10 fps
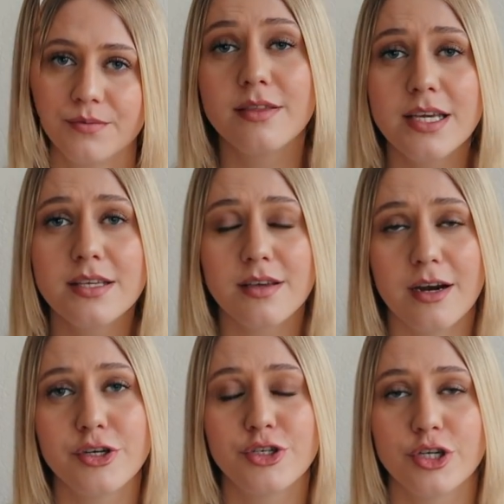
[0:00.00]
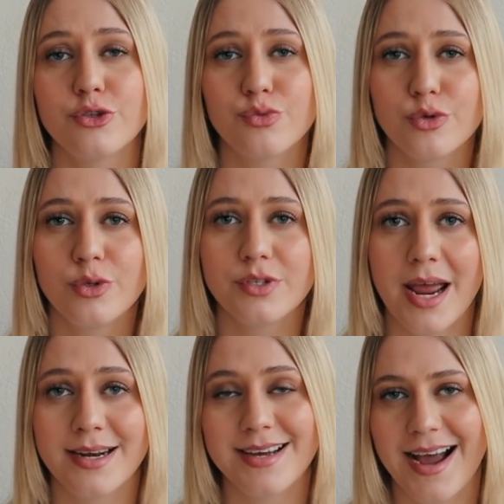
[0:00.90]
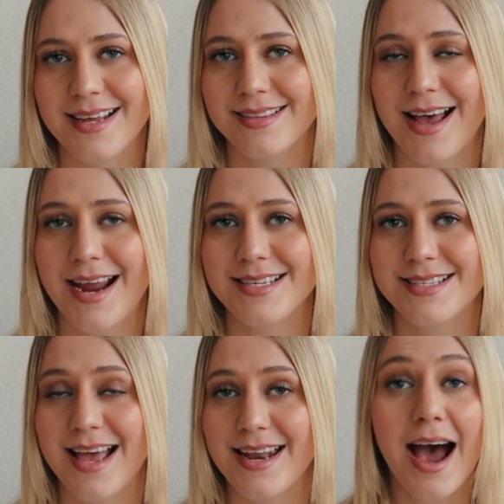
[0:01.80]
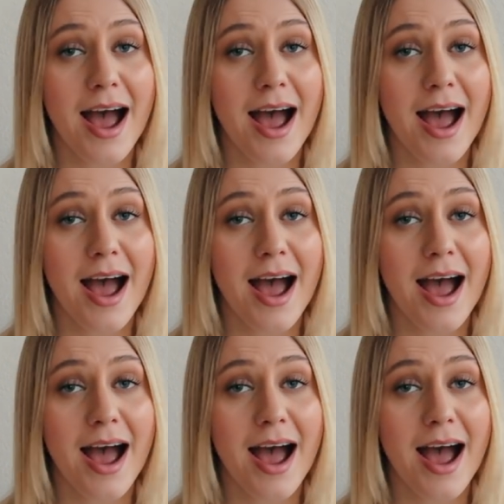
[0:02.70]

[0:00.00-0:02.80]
These are just rules and guidelines that